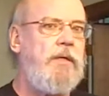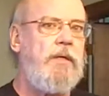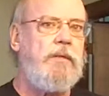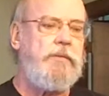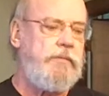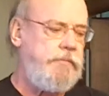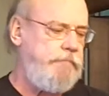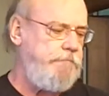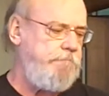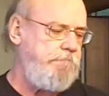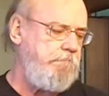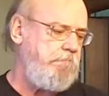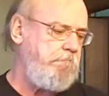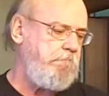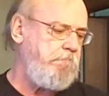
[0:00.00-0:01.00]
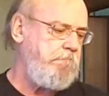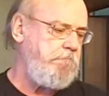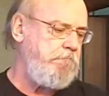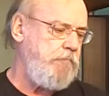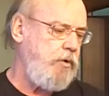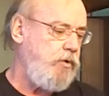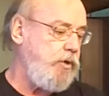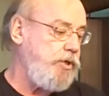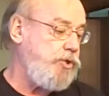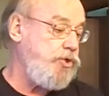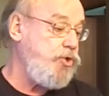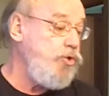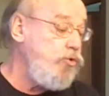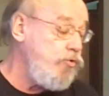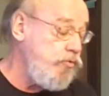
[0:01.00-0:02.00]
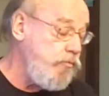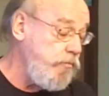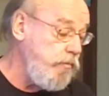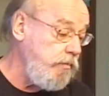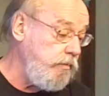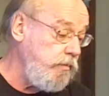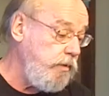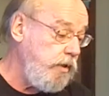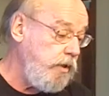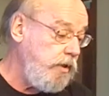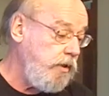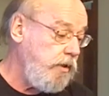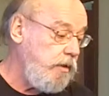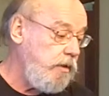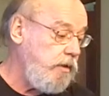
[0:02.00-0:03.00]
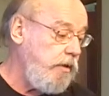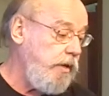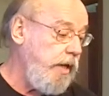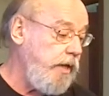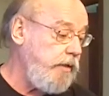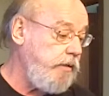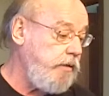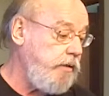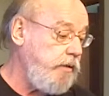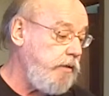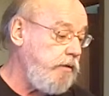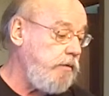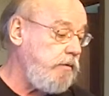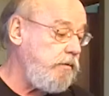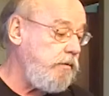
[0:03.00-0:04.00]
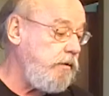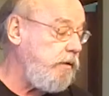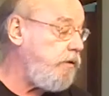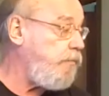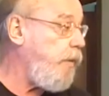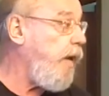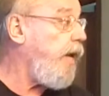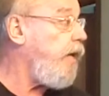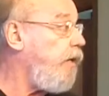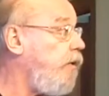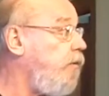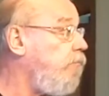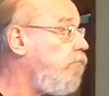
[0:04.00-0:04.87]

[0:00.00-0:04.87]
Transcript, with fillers: uh, or assume that uh, it's bad.